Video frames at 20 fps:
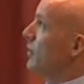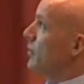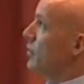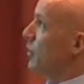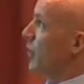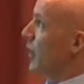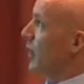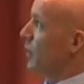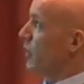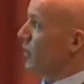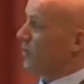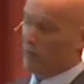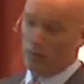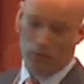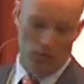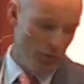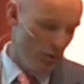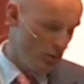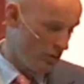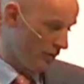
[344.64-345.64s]
Together
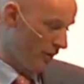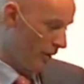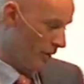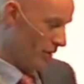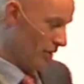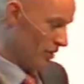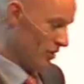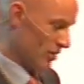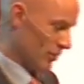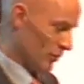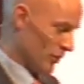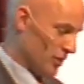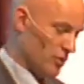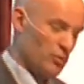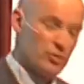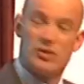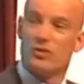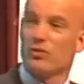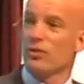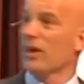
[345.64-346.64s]
with one of our
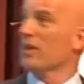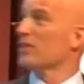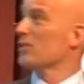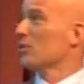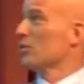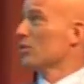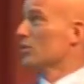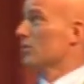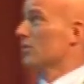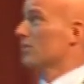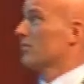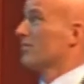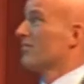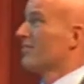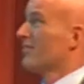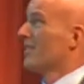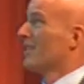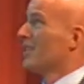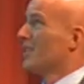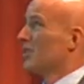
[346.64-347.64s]
customers, we try to
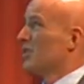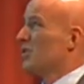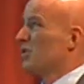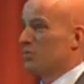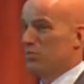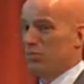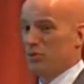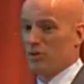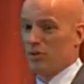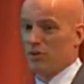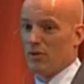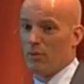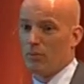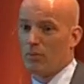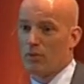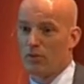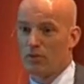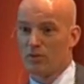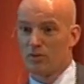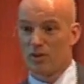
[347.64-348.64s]
put a
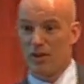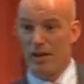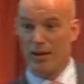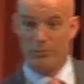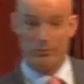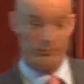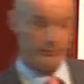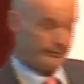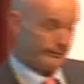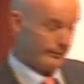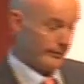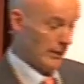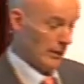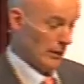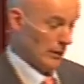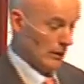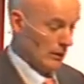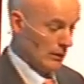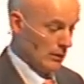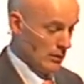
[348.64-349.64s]
number on time.
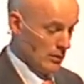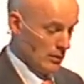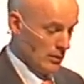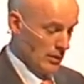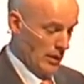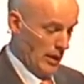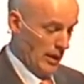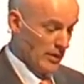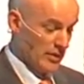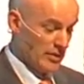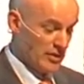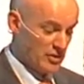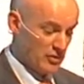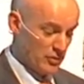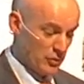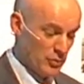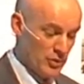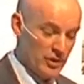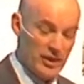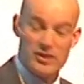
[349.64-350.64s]
And it is
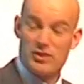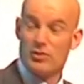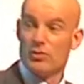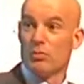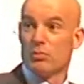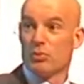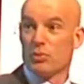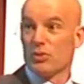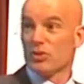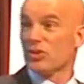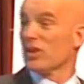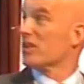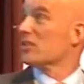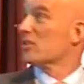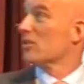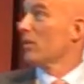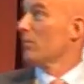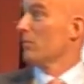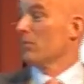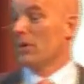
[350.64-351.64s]
from an actual project.
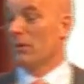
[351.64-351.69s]
So